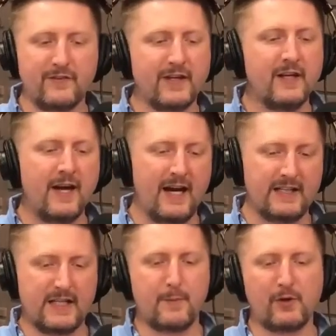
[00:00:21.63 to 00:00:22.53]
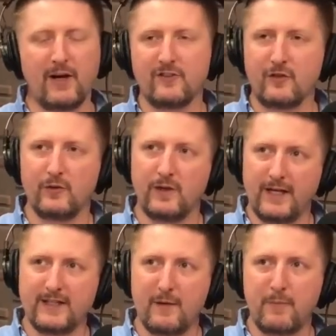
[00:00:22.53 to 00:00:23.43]
of it, and the Democrats don't
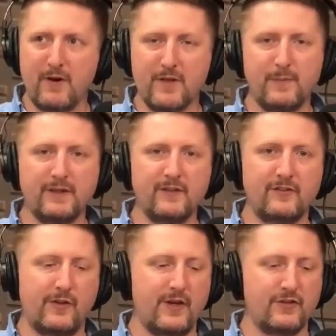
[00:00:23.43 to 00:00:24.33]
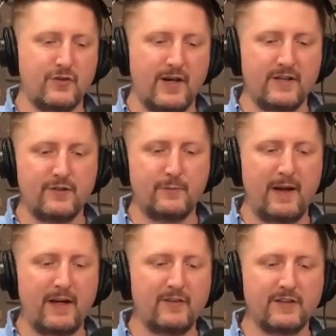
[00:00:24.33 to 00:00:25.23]
like that part of the bill, and so they're trying to
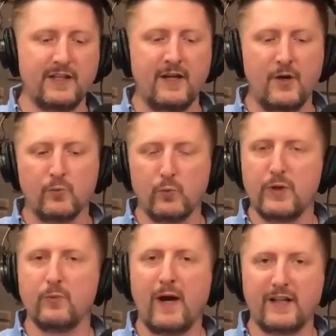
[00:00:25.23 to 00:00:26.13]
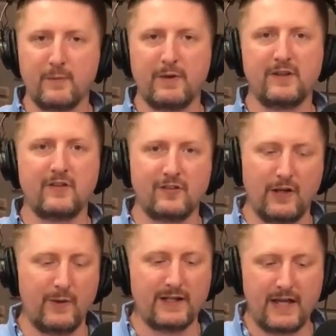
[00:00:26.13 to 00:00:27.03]
basically rewrite the bill and
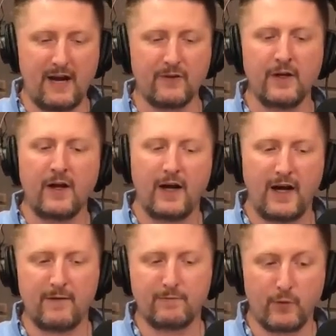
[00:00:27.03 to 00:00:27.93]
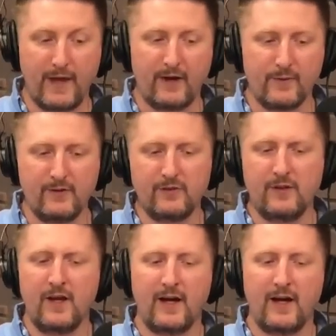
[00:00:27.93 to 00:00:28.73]
slow it down um, for that reason.